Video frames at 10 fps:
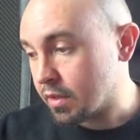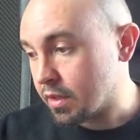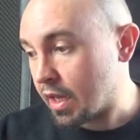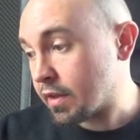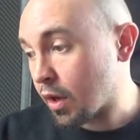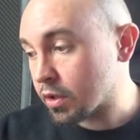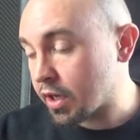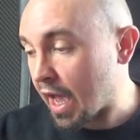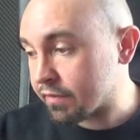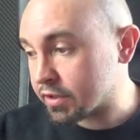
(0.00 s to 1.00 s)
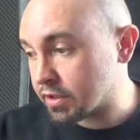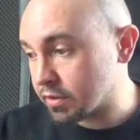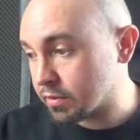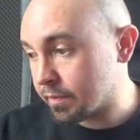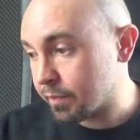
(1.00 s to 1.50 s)
And all you have to
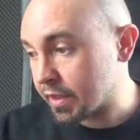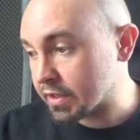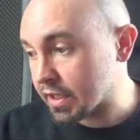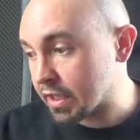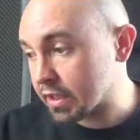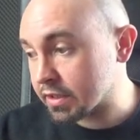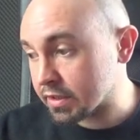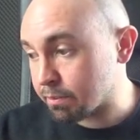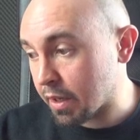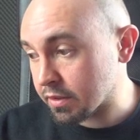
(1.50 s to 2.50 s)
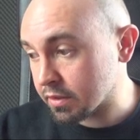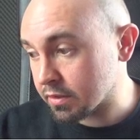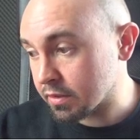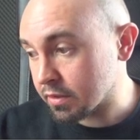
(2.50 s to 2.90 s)
do is click this button,